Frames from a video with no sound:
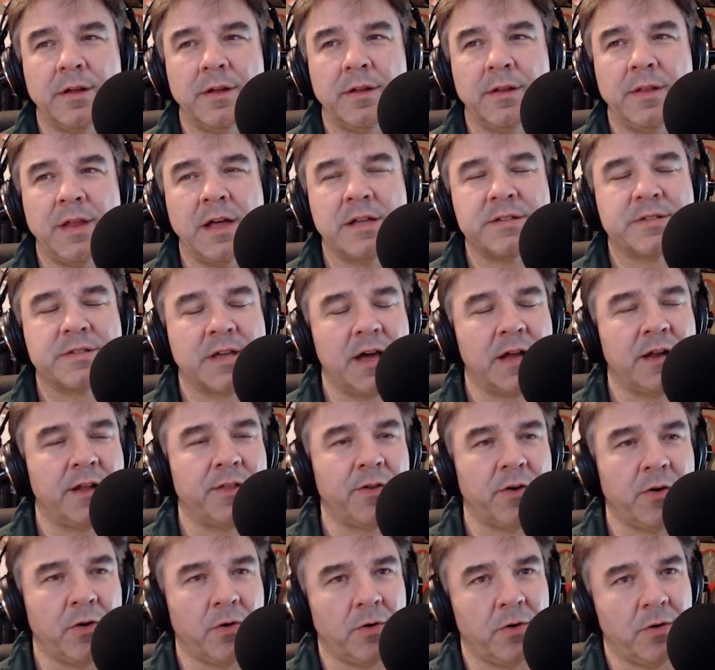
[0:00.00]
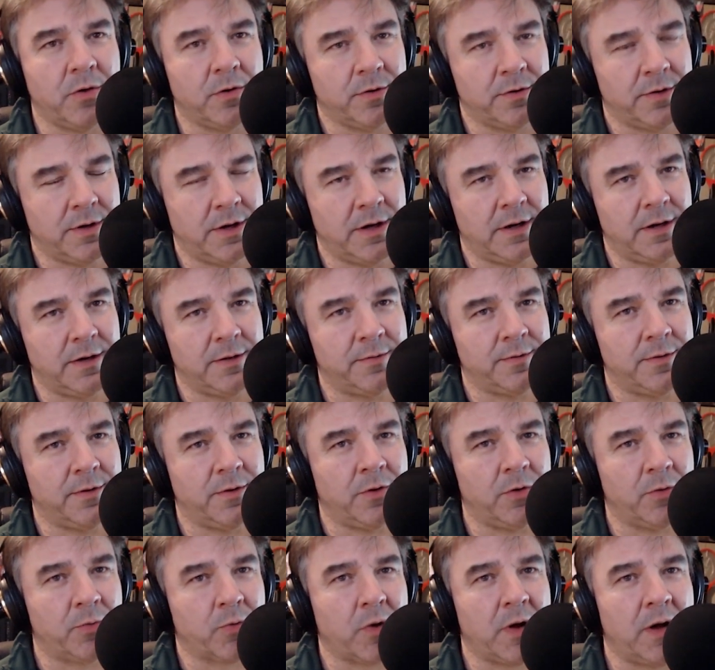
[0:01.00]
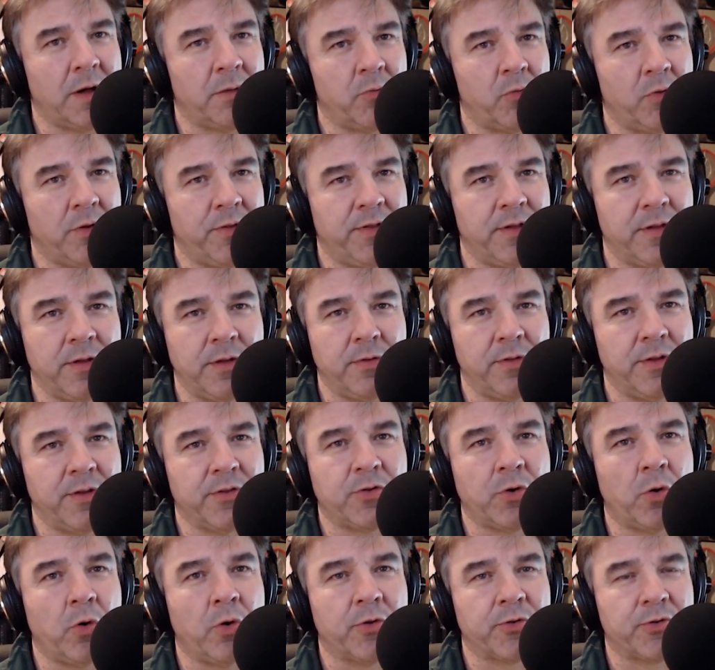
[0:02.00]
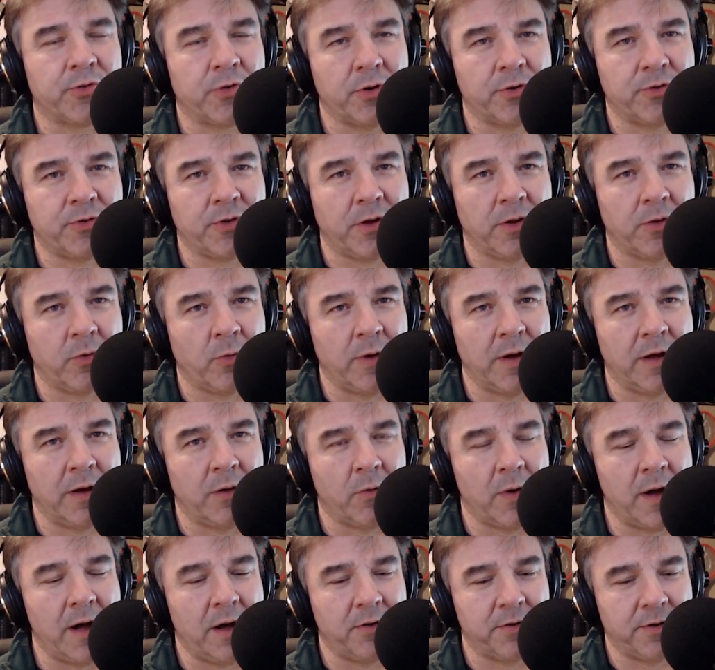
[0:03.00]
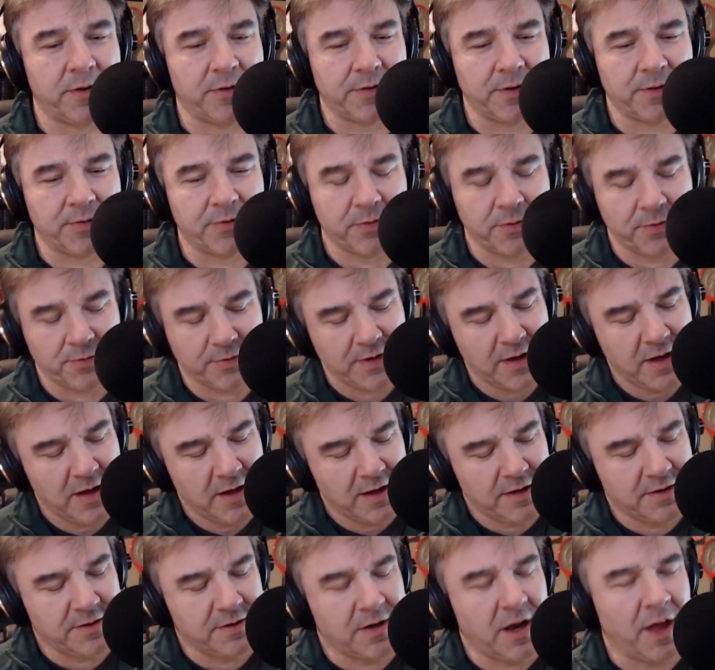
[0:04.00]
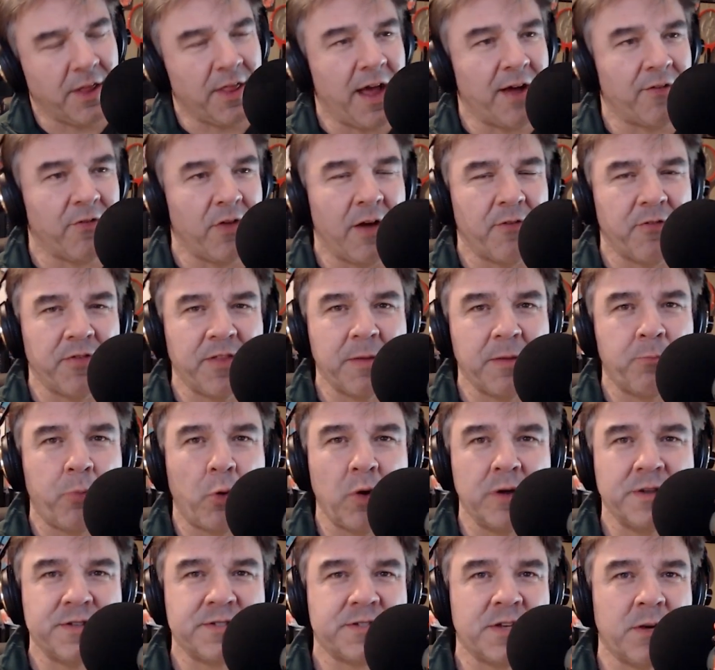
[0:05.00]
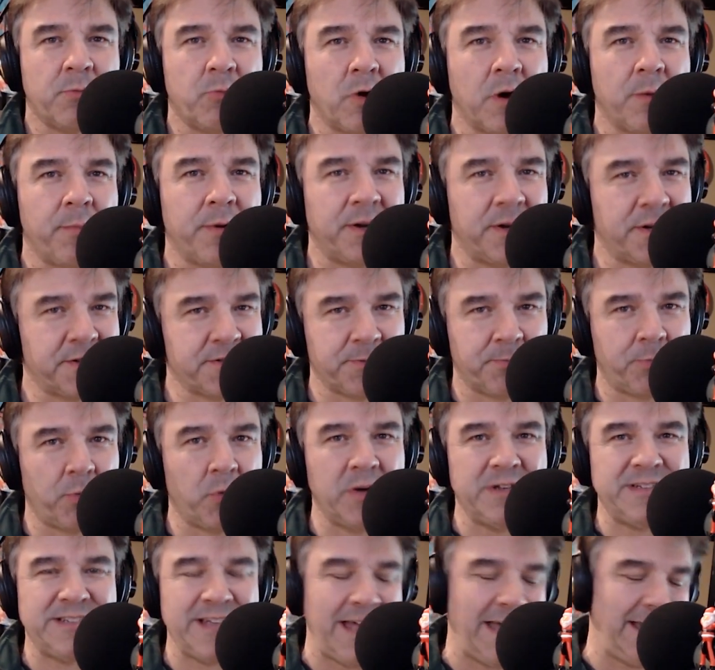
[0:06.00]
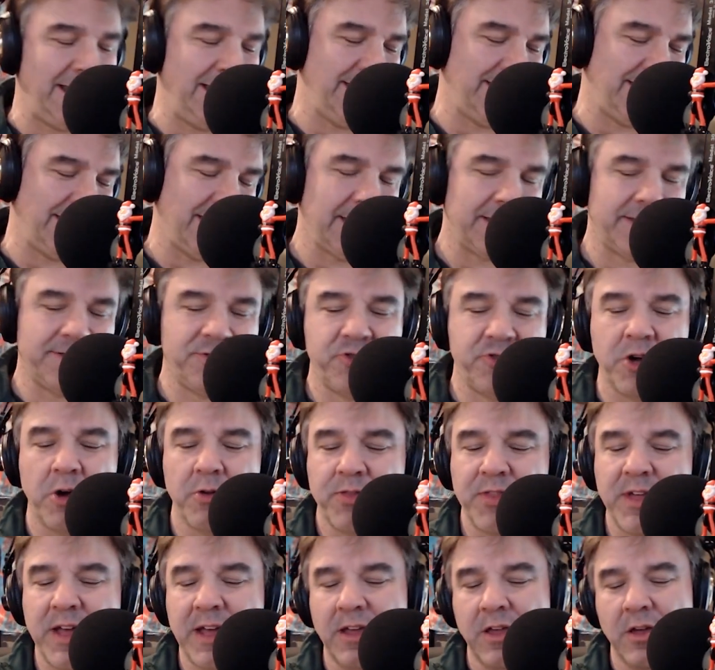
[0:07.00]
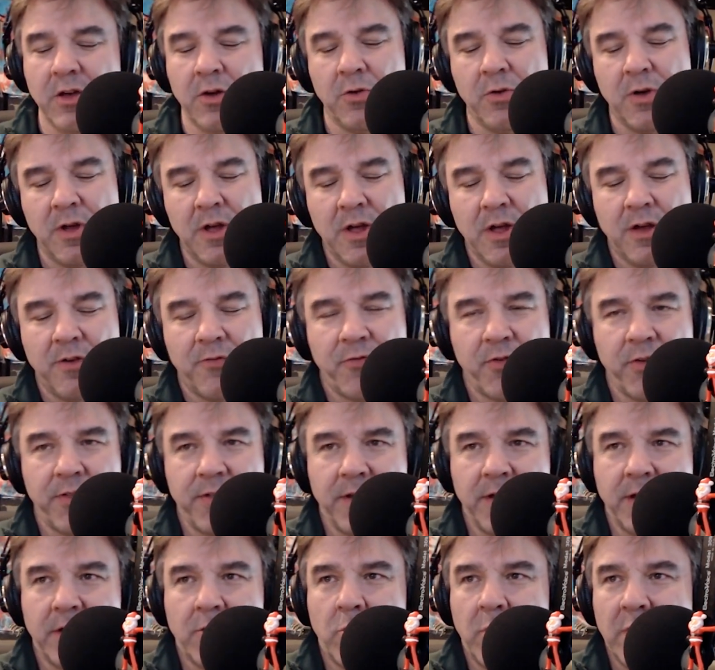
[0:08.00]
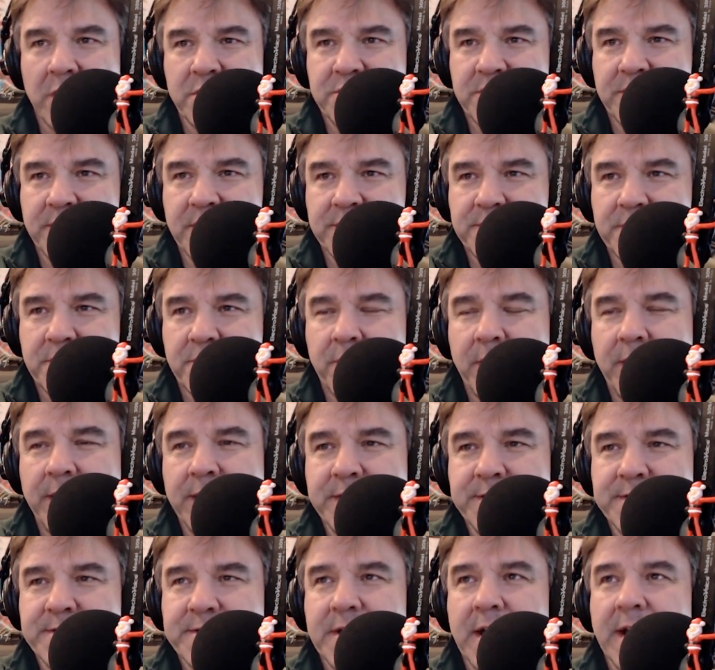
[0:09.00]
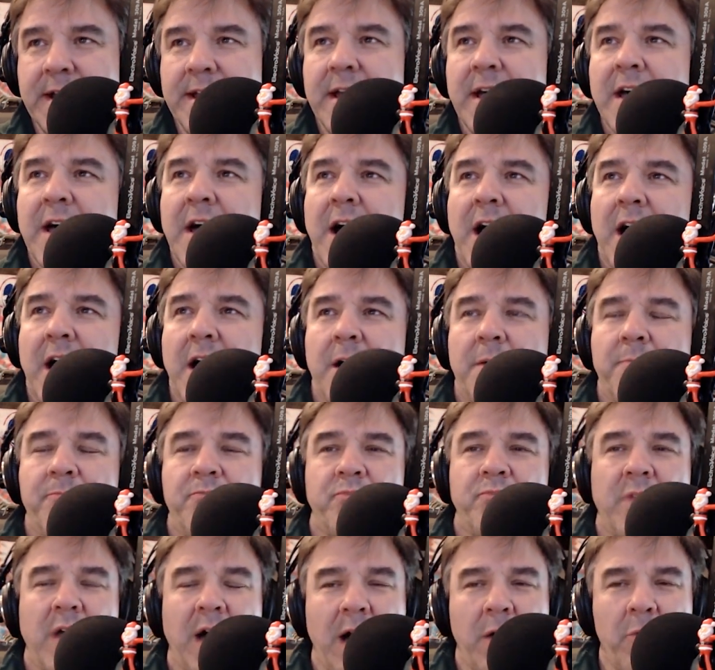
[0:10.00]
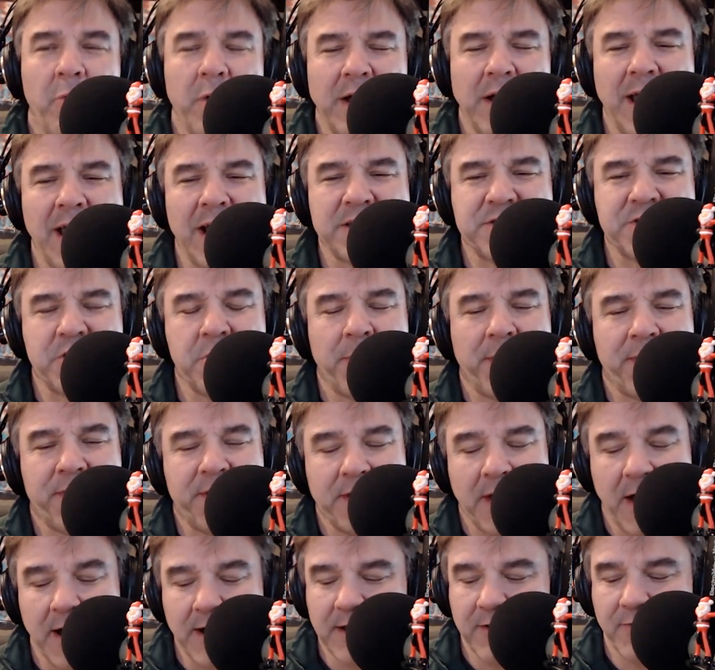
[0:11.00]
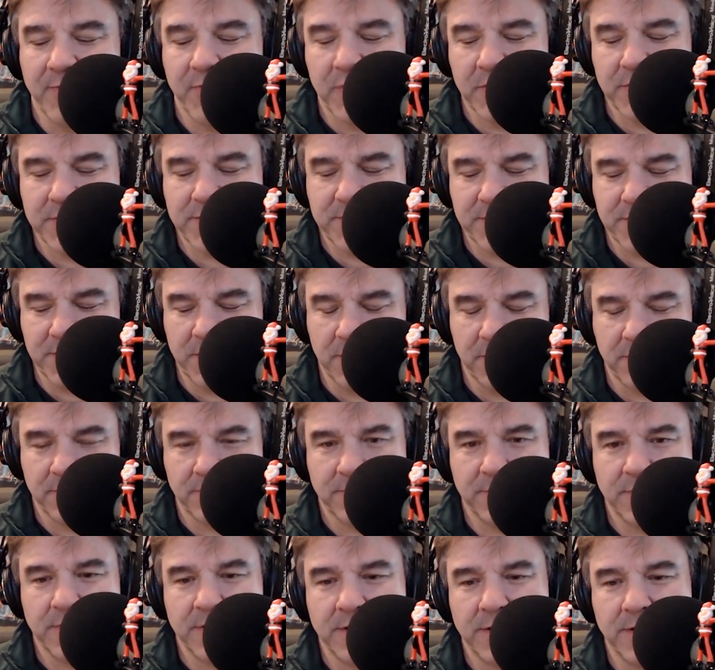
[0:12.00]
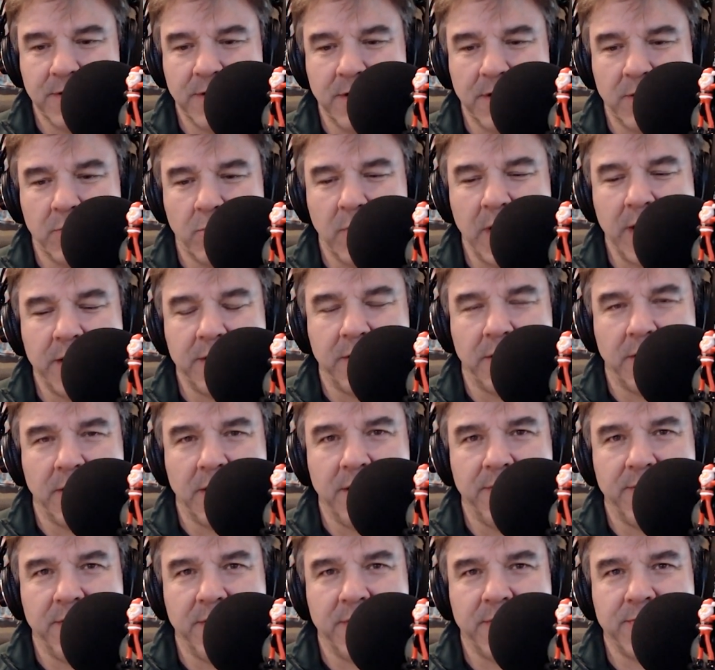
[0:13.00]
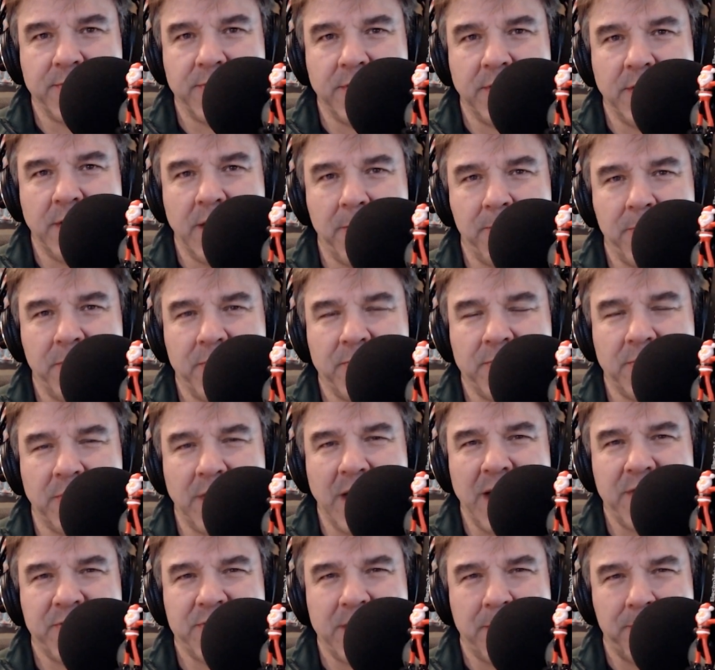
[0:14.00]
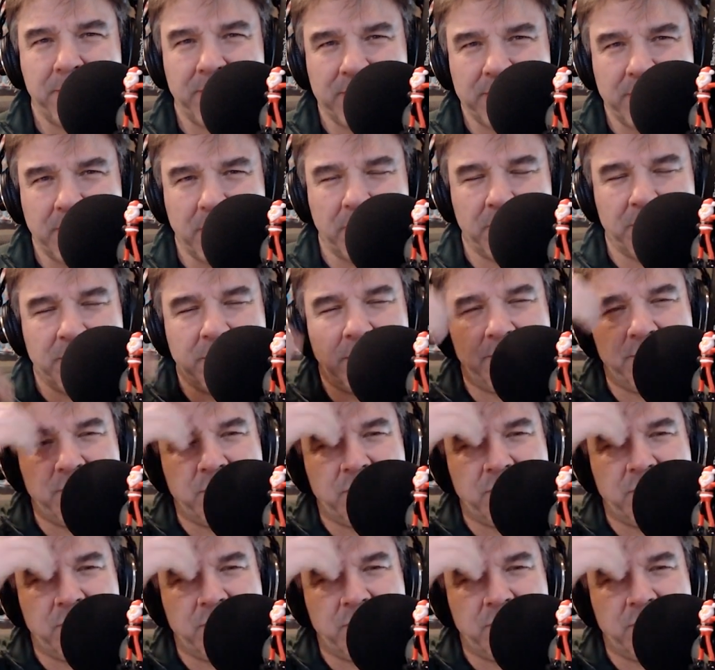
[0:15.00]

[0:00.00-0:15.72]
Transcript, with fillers: And that's kind of the whole problem with this whole search all the way around, is that everything points somewhere, but it doesn't point to anything. Joe, thank you for the question. That's a great insight. I wanted to ask you about the 90-foot stone, Randall, and this last episode of the